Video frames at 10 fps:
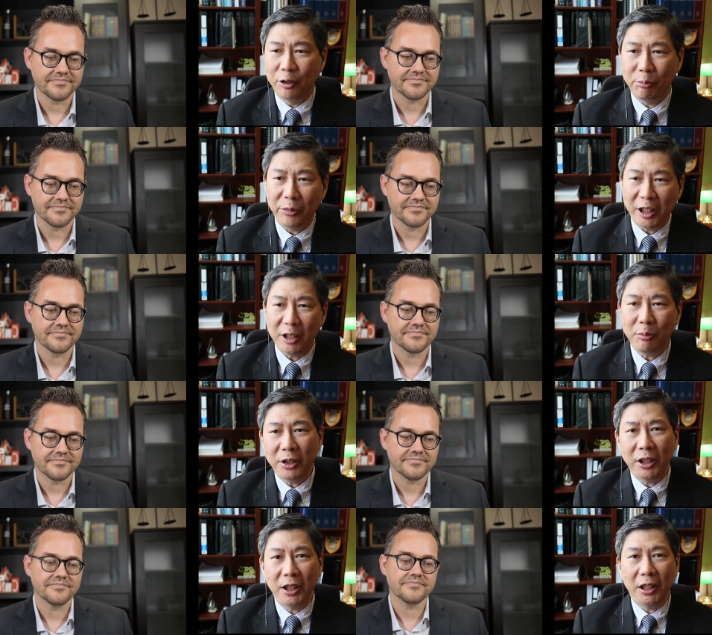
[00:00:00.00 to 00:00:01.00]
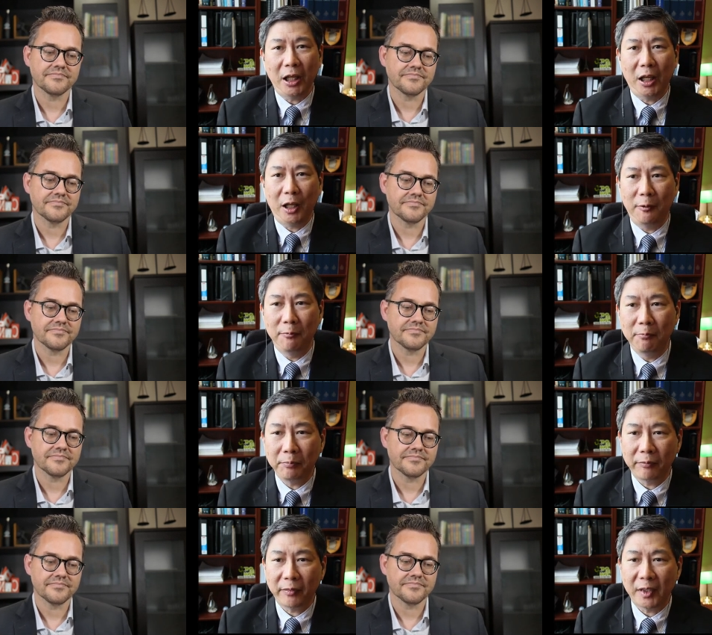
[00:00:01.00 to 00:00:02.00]
Speaker 1: maybe
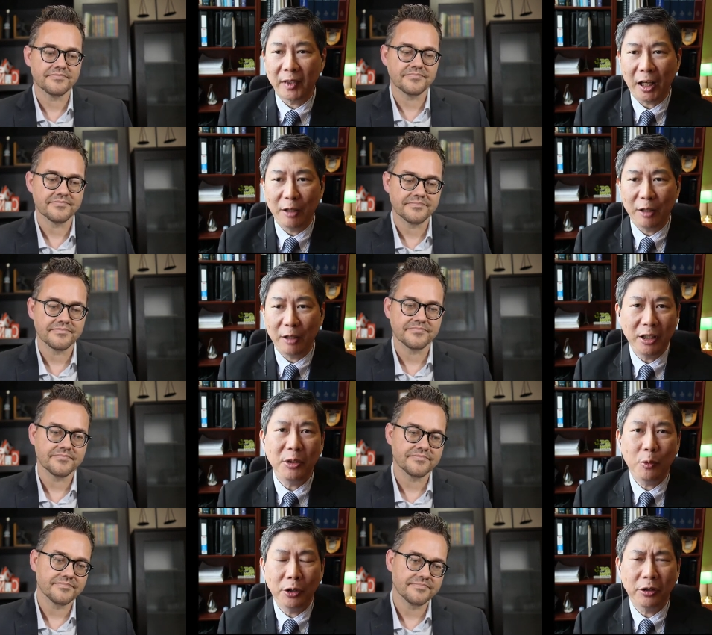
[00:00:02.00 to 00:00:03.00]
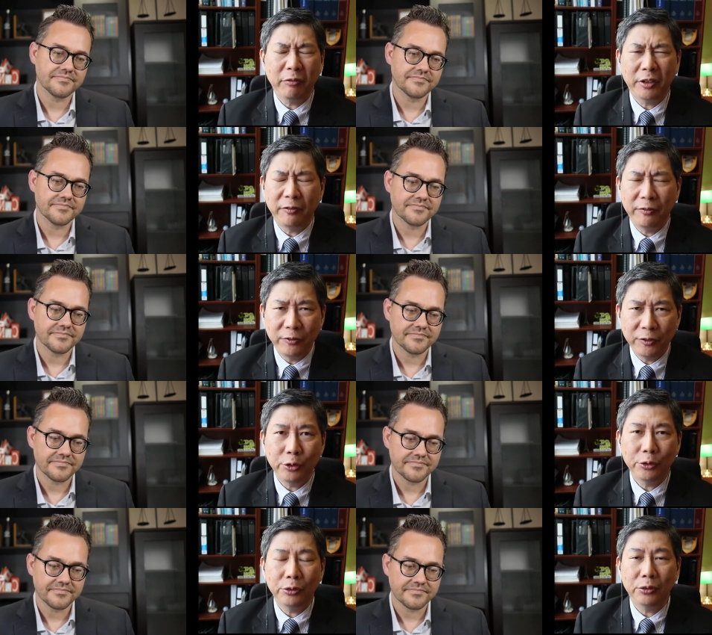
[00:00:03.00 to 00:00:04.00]
I may be one of the
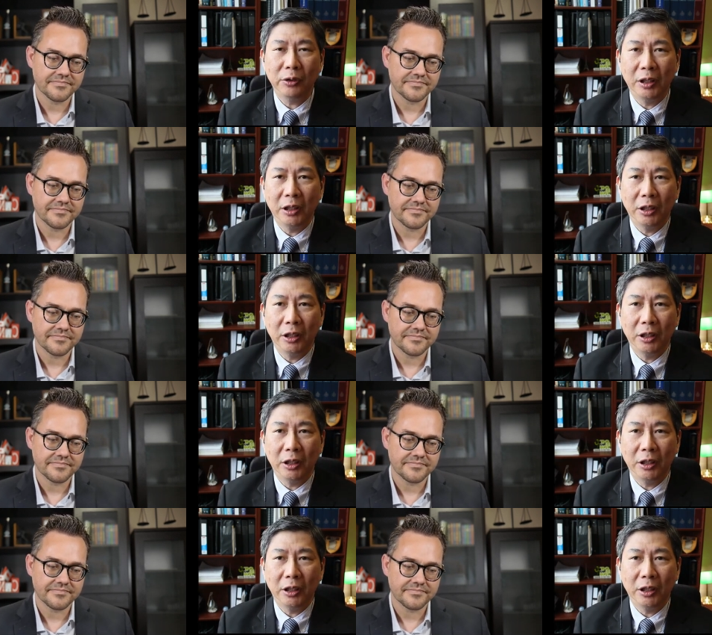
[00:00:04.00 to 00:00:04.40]
few